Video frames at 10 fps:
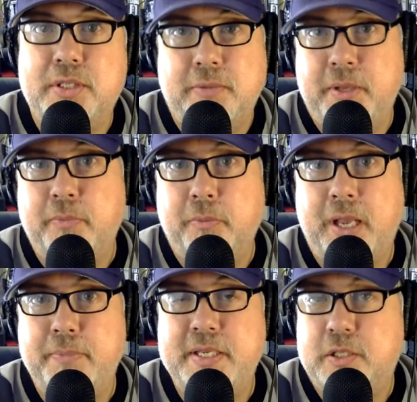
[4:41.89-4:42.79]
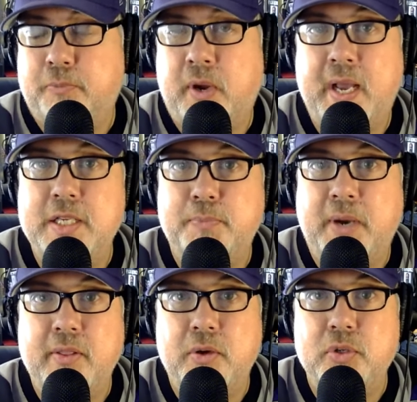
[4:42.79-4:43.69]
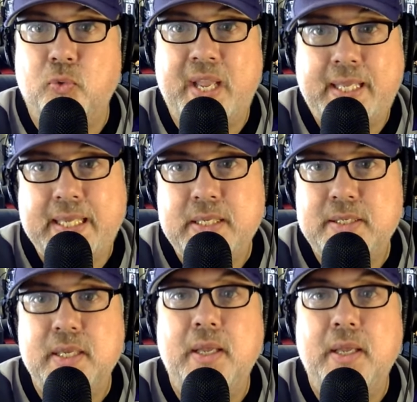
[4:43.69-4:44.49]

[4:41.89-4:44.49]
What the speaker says: Some people might be surprised by those rankings.